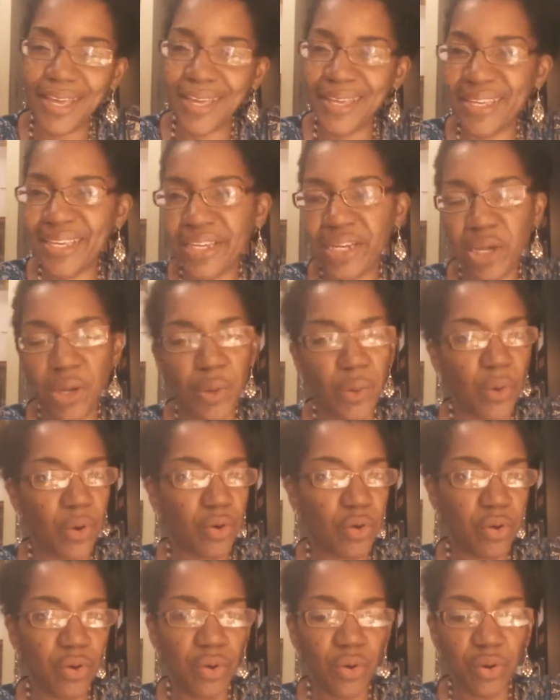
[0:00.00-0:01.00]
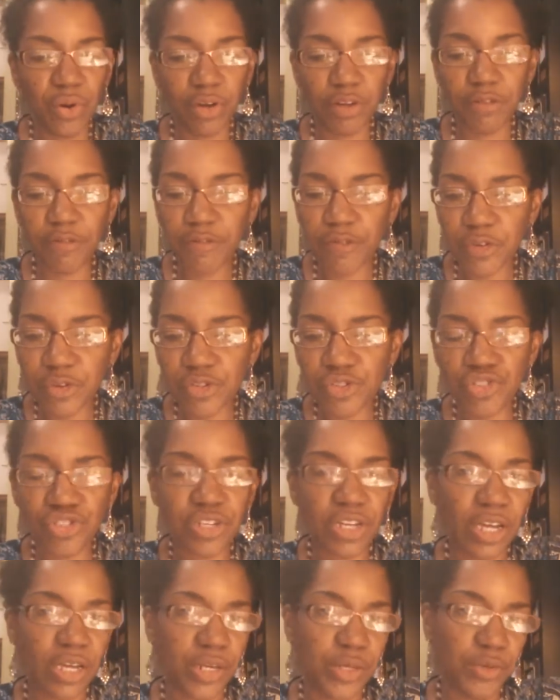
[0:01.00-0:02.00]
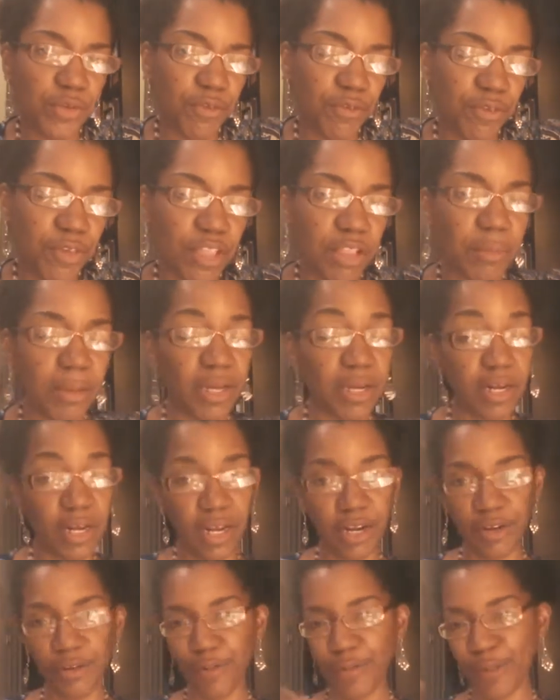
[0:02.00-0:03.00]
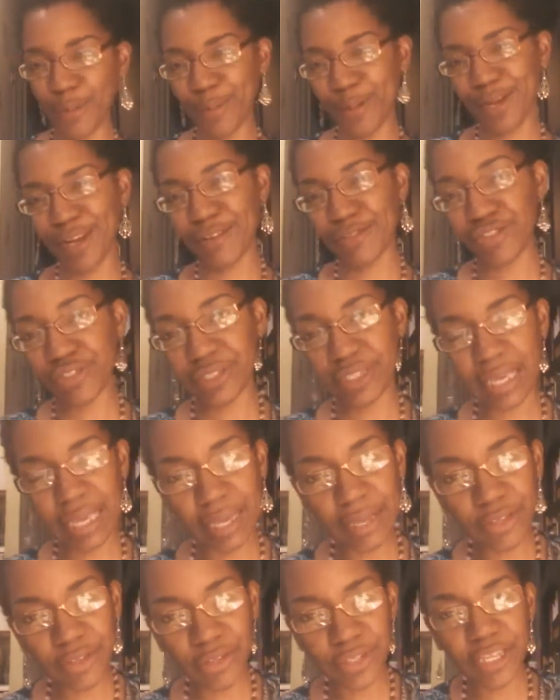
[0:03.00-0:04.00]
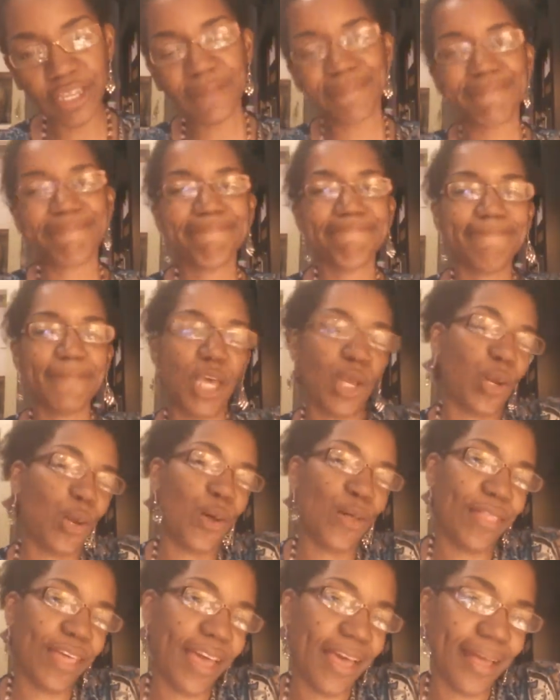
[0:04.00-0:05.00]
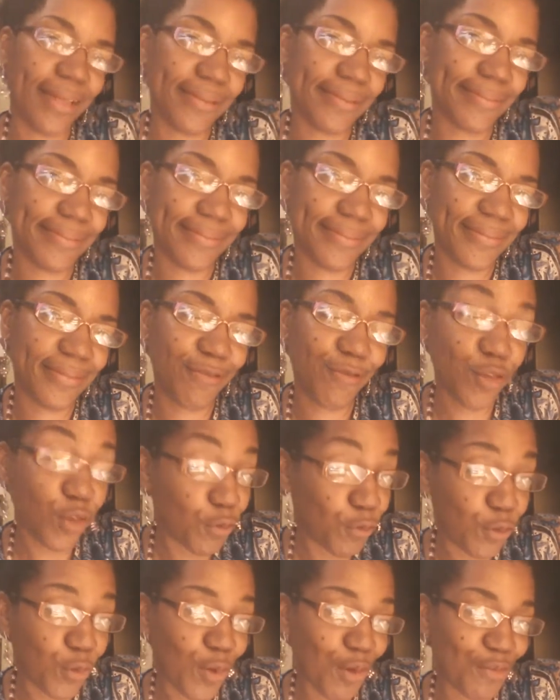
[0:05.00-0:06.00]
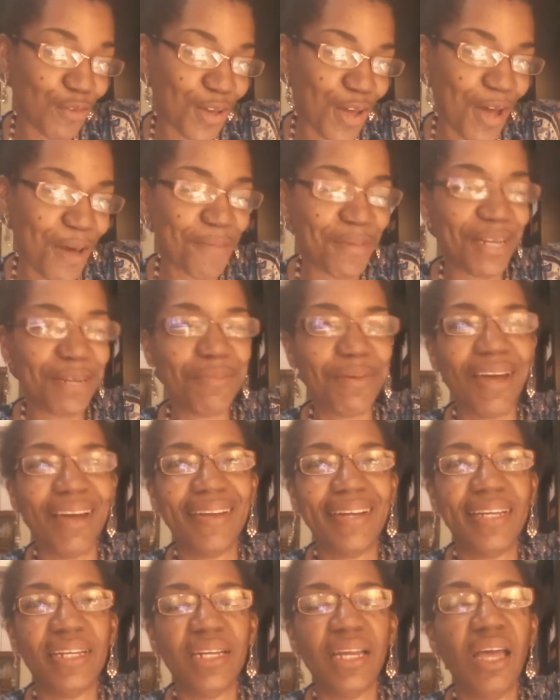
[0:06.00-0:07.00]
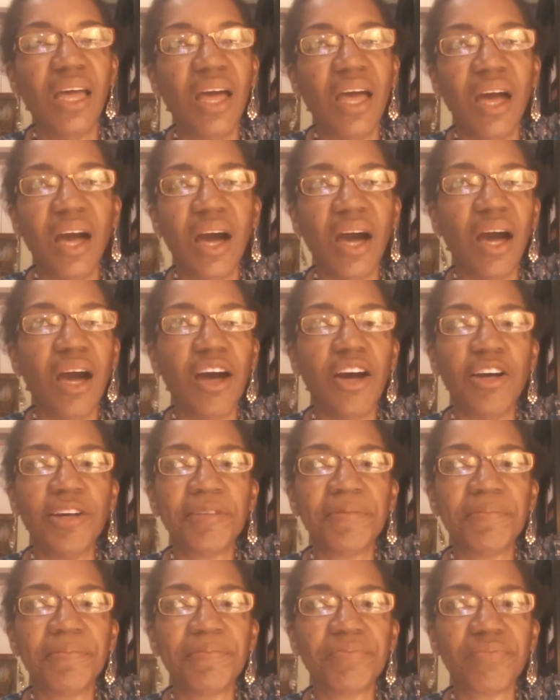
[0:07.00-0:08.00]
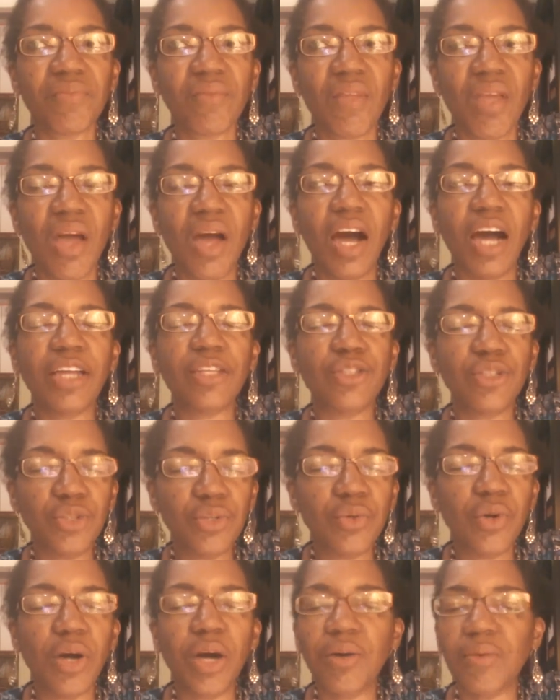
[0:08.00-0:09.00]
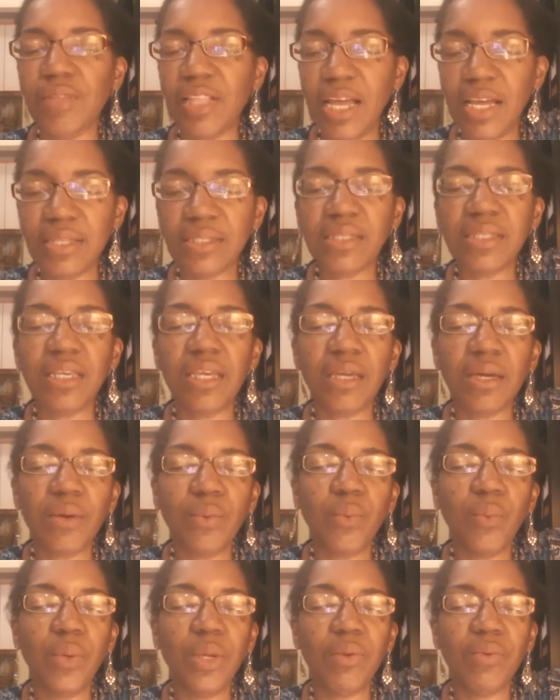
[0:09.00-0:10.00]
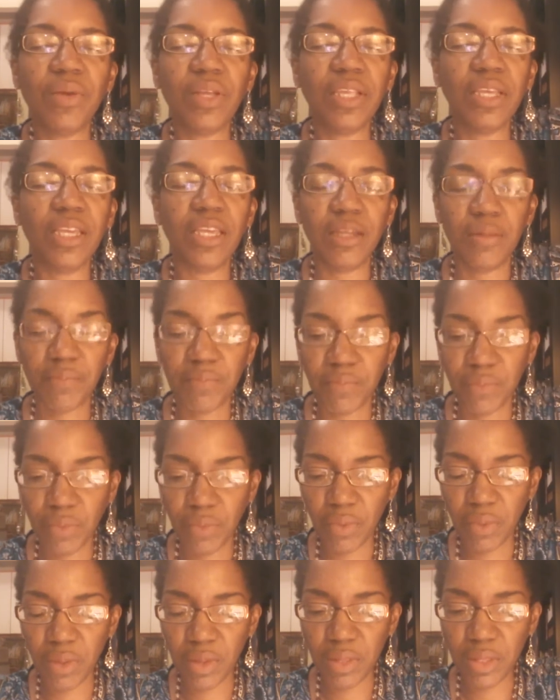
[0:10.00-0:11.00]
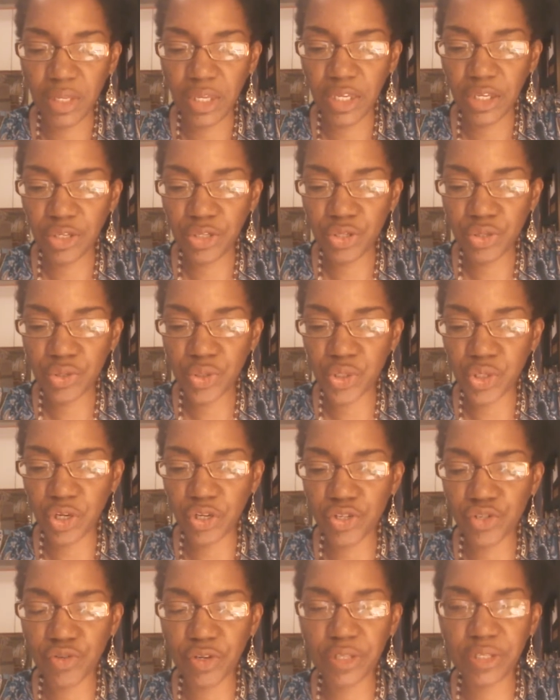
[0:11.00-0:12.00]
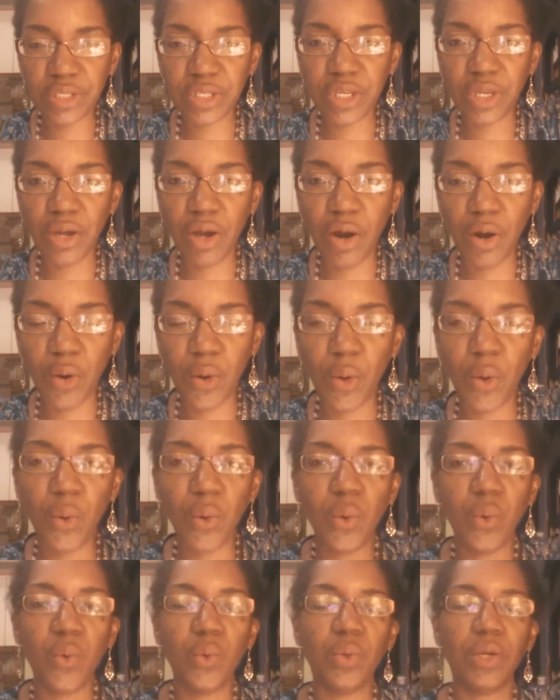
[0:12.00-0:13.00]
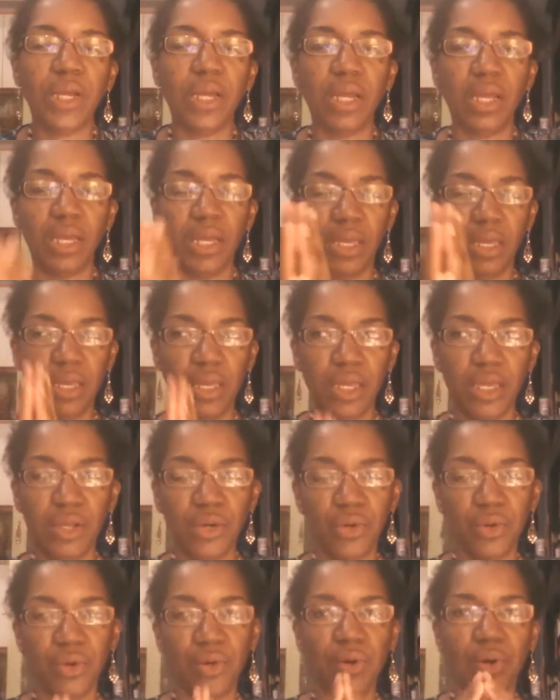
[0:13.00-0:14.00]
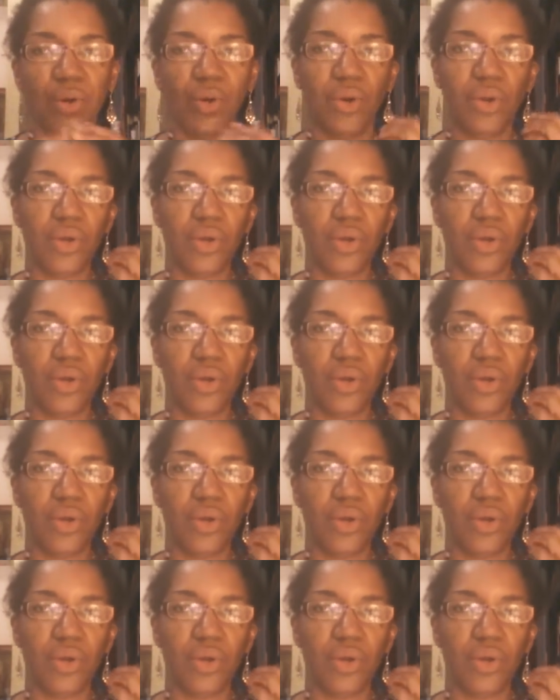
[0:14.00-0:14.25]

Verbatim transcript: you know, her conversion. How do you feel about it? How do you feel about how she's handled it and all that, if you, if you have a comment about it. Um, I do, oh, last thing, we really need to start trusting our own inner